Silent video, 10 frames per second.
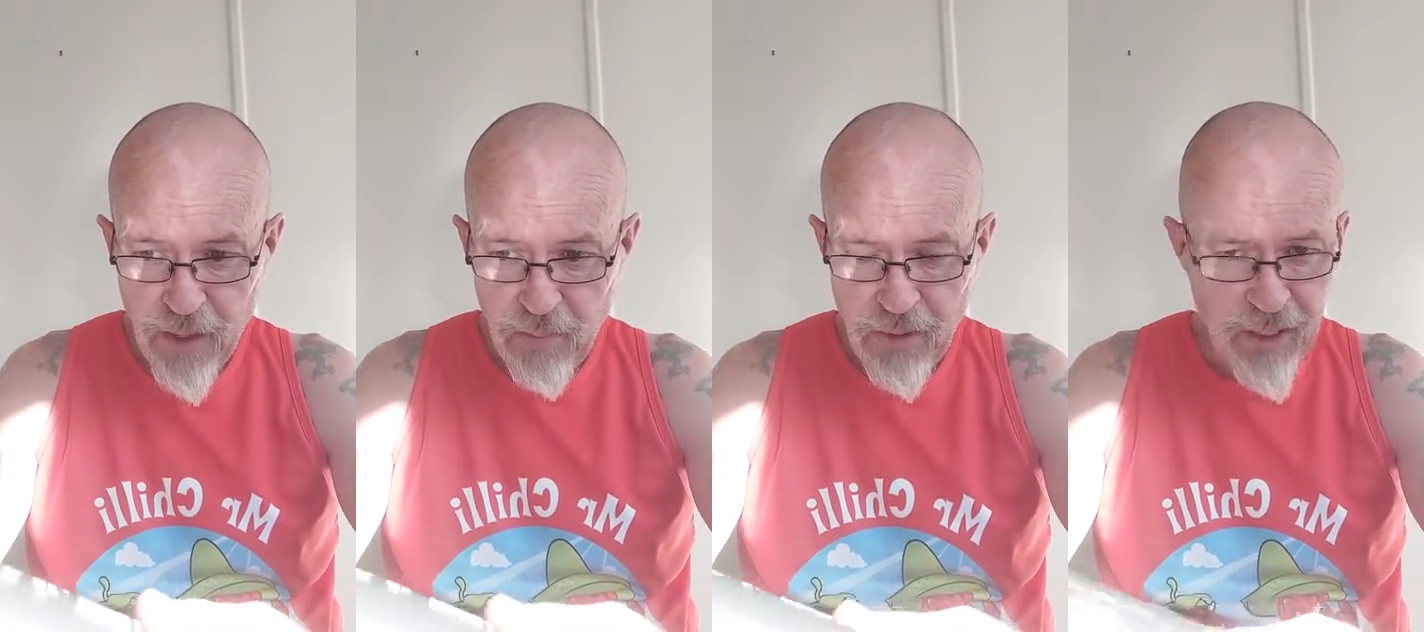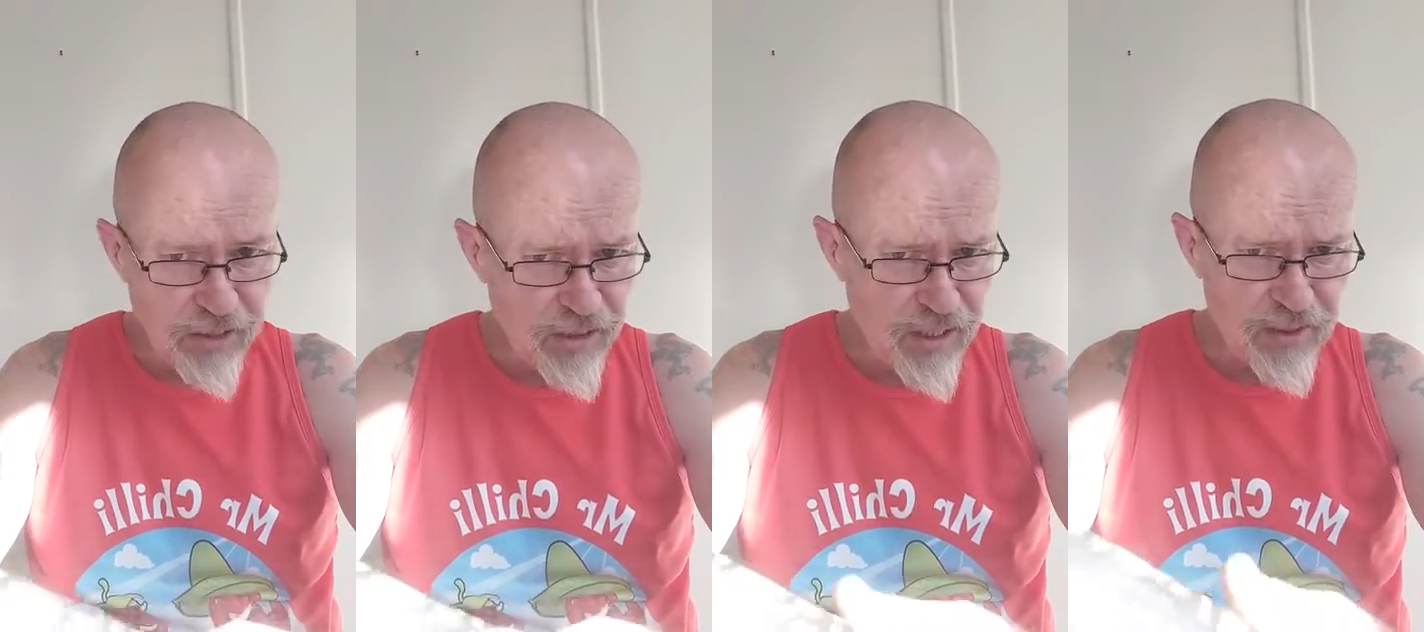But
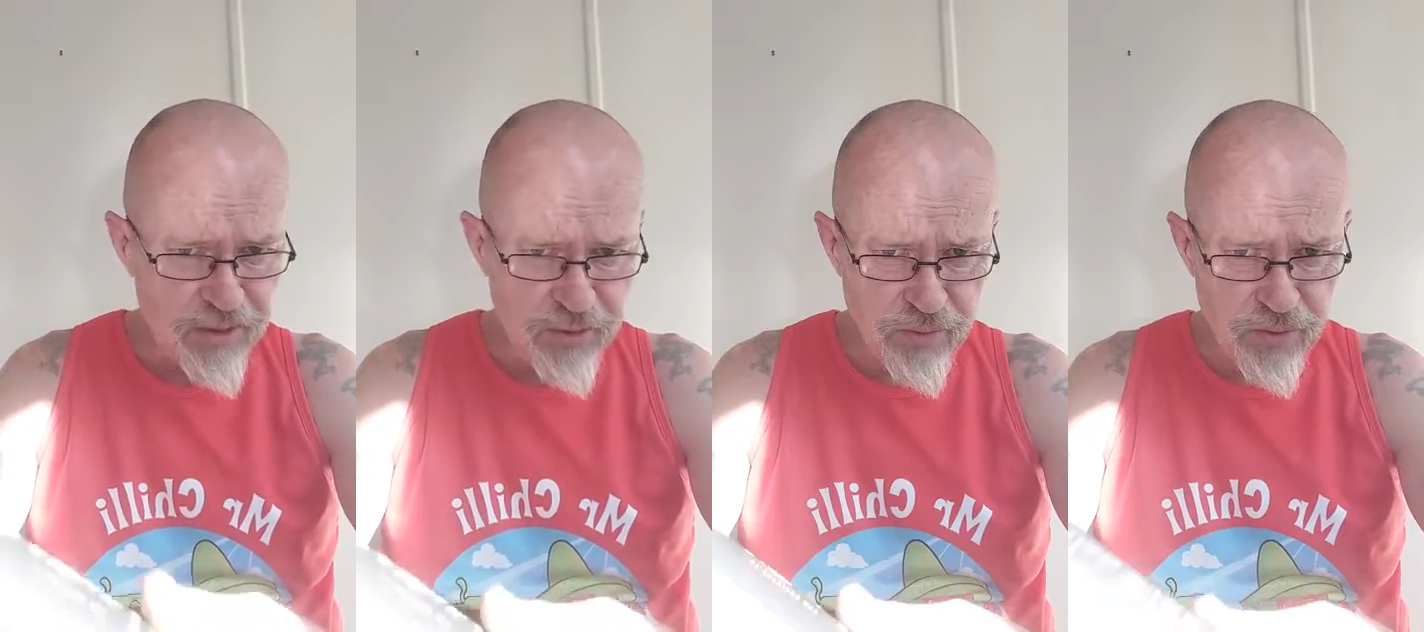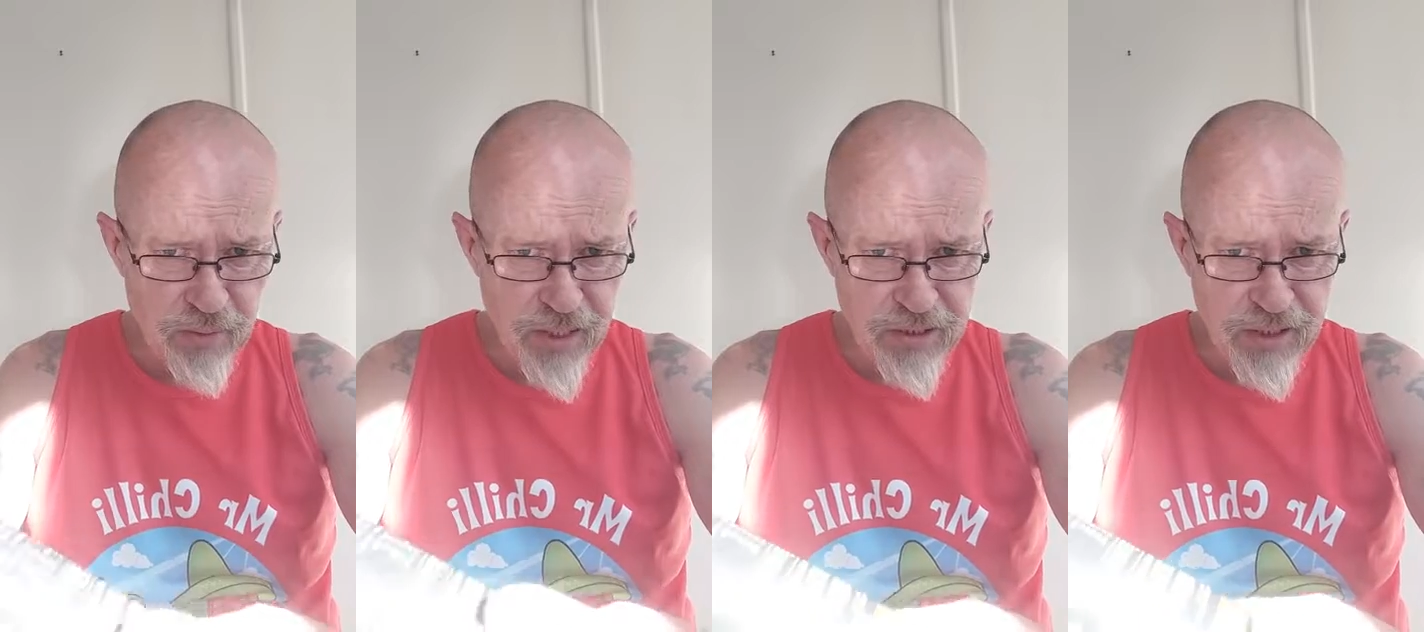that's another sauce
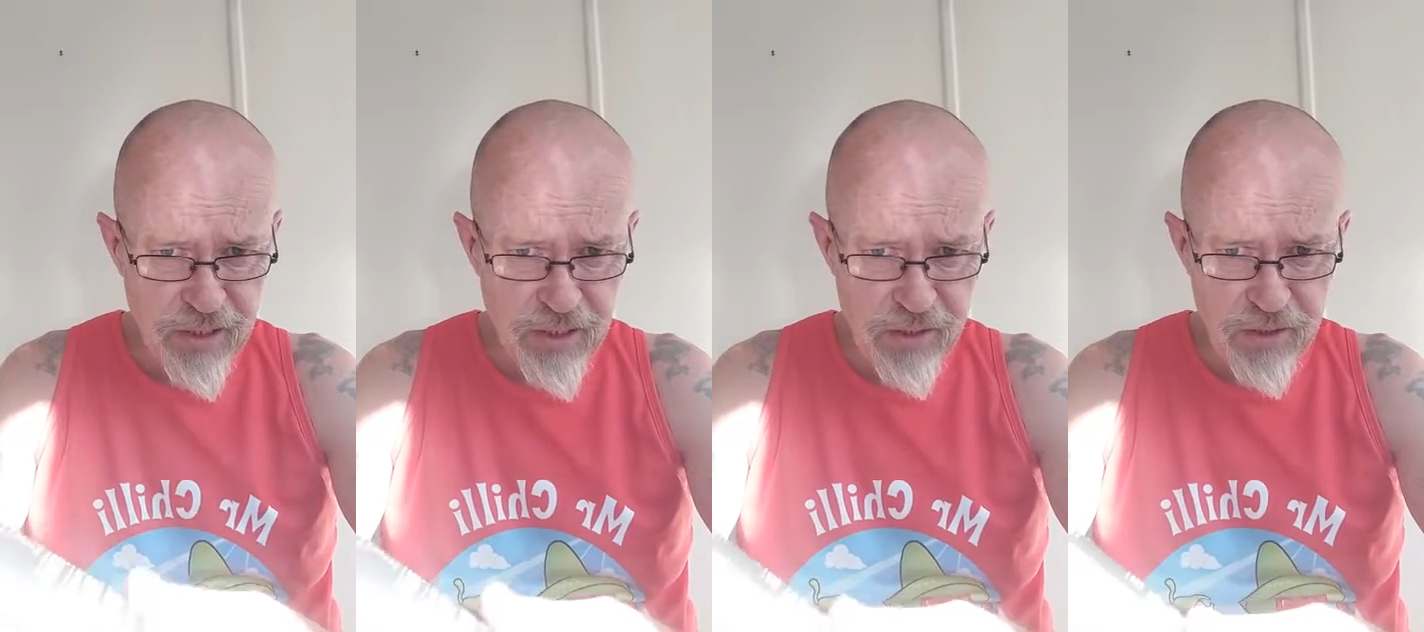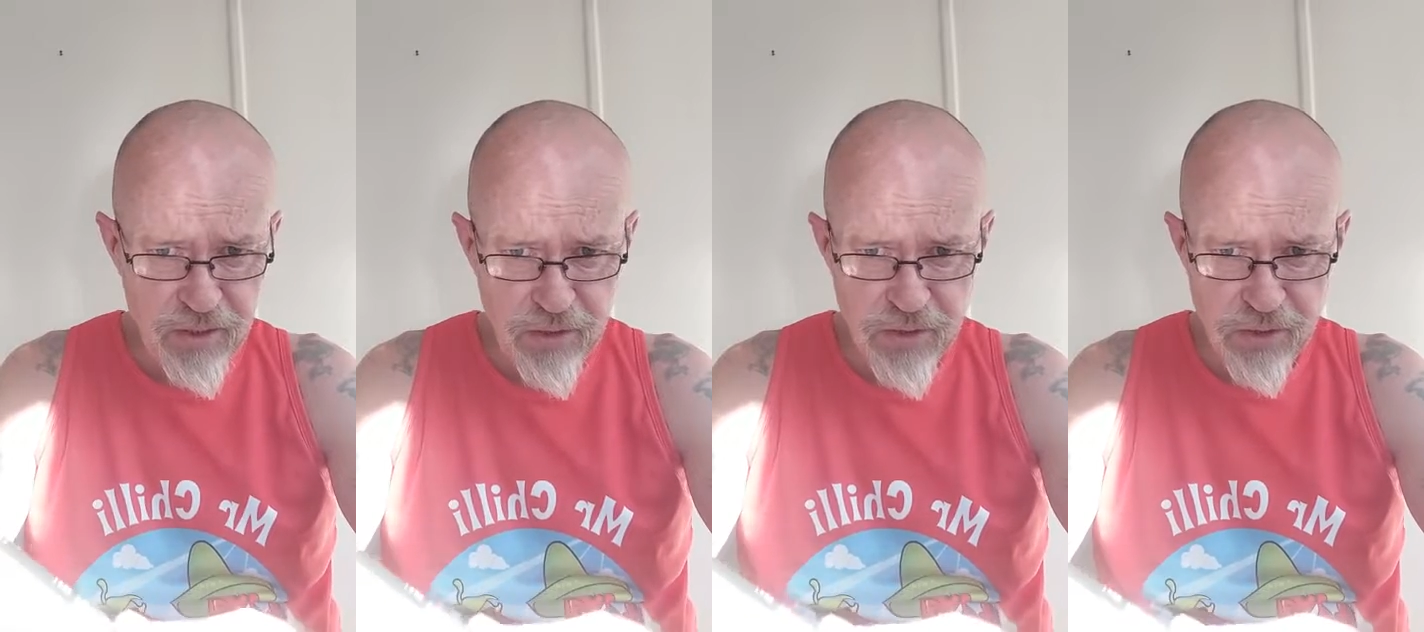basically you could
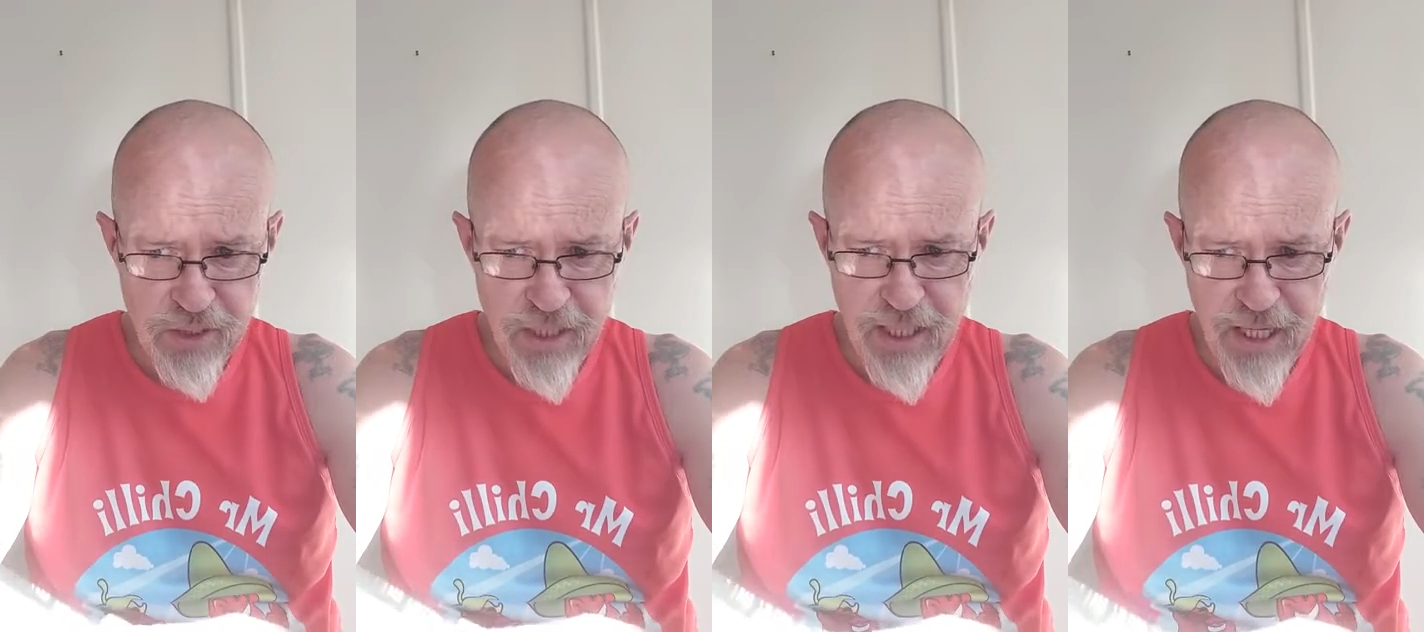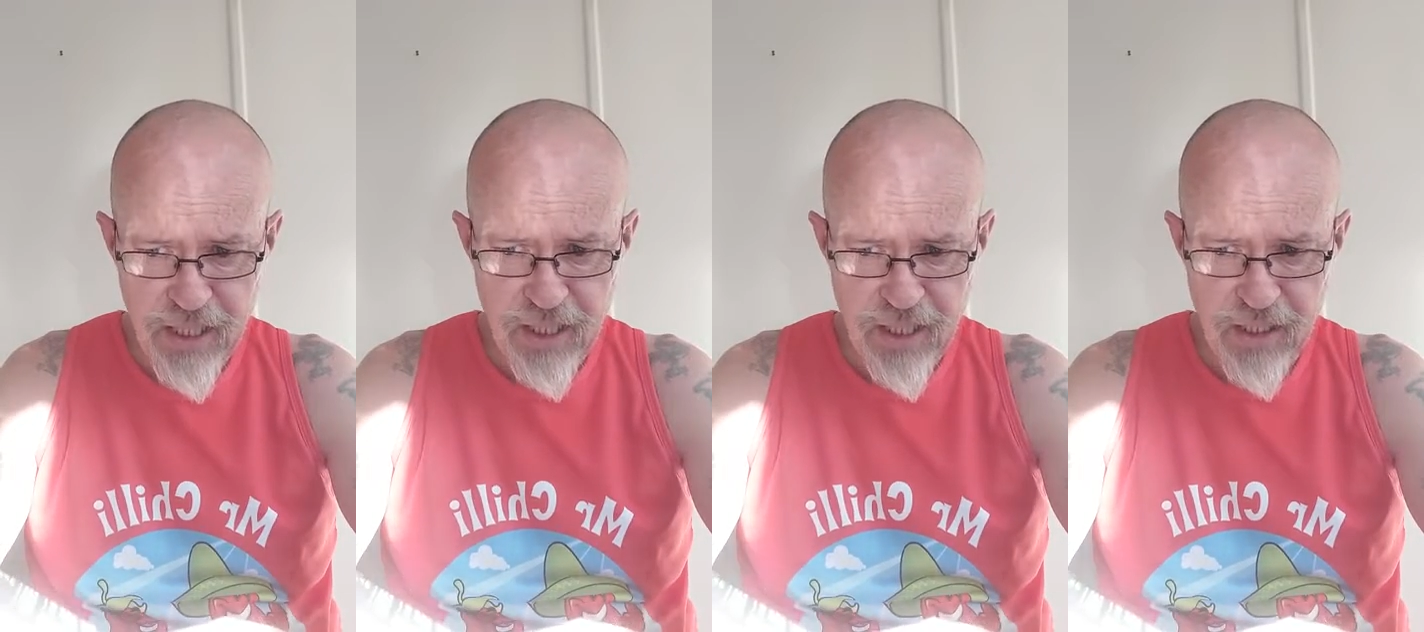use on near
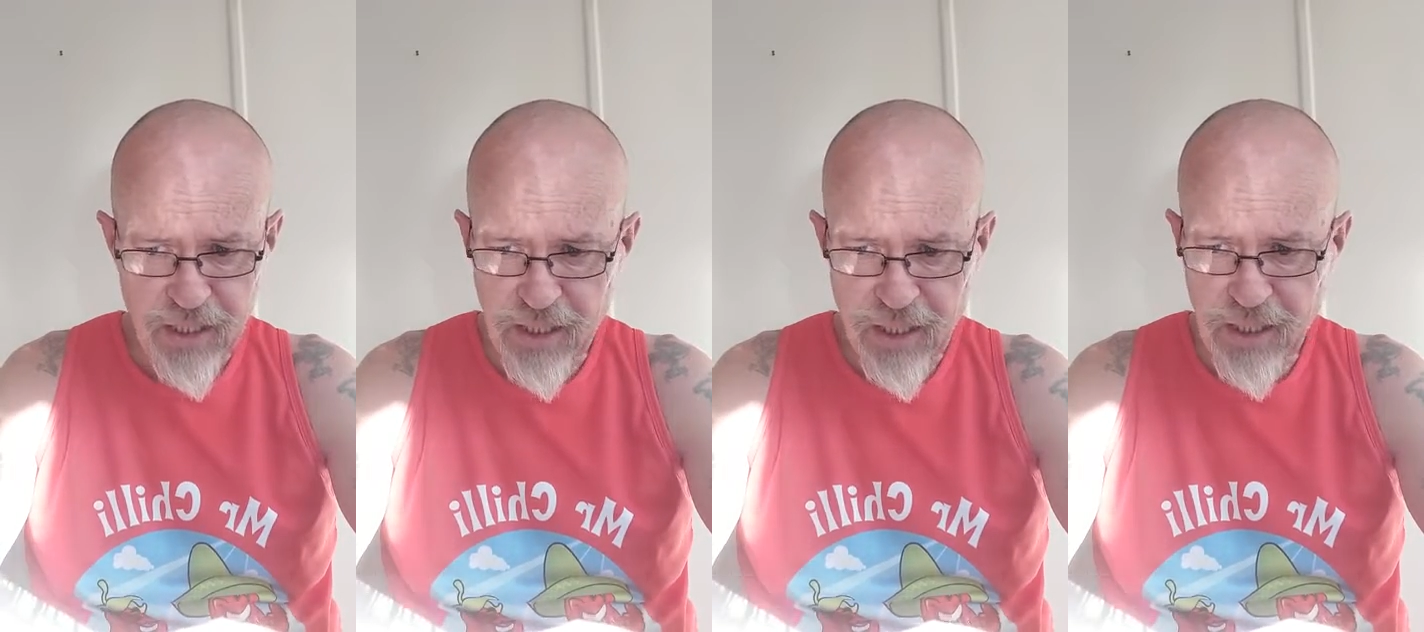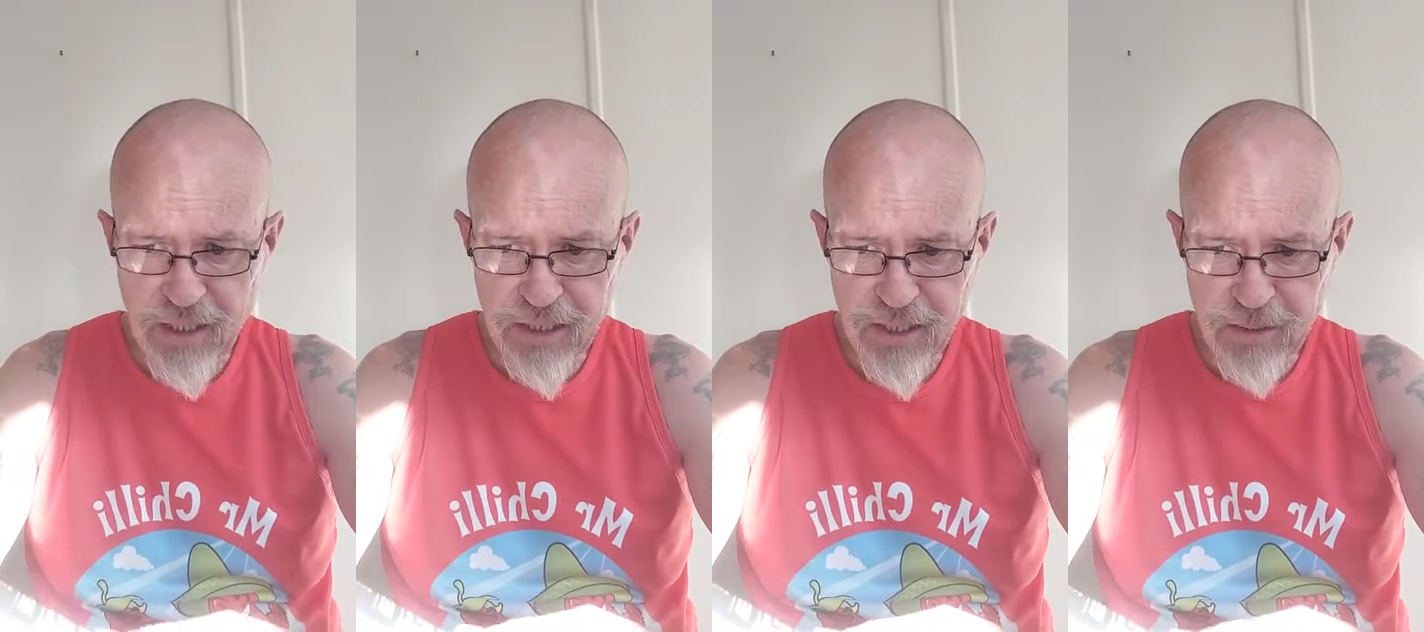anything. It is,